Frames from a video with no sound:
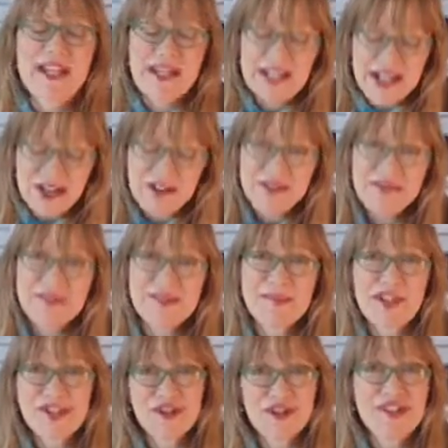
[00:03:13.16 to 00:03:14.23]
Herein was my
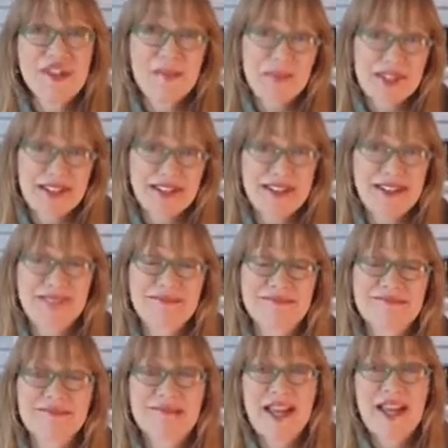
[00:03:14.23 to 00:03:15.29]
journey's beginning.
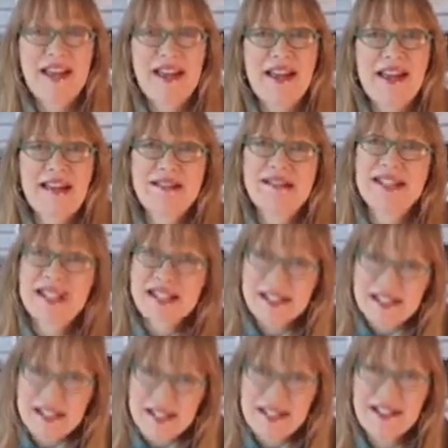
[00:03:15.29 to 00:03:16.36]
And since
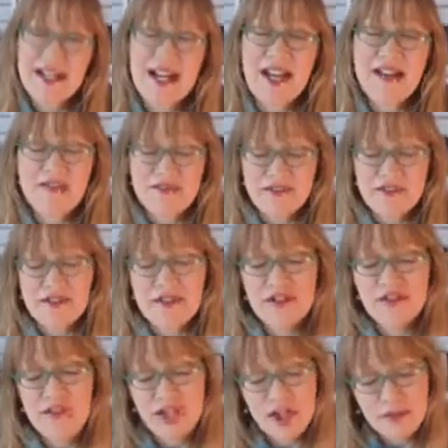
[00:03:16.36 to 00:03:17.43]
then, I've
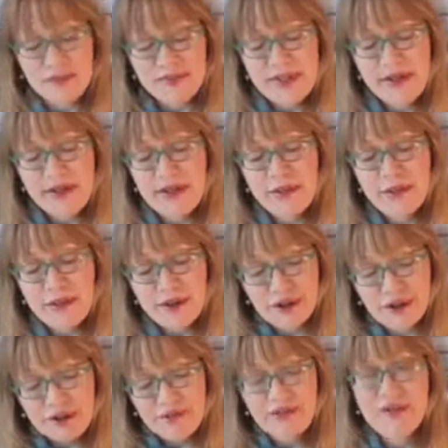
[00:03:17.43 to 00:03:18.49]
developed a
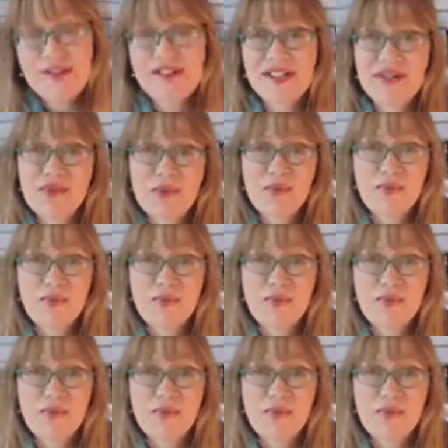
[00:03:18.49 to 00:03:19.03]
theory for the zero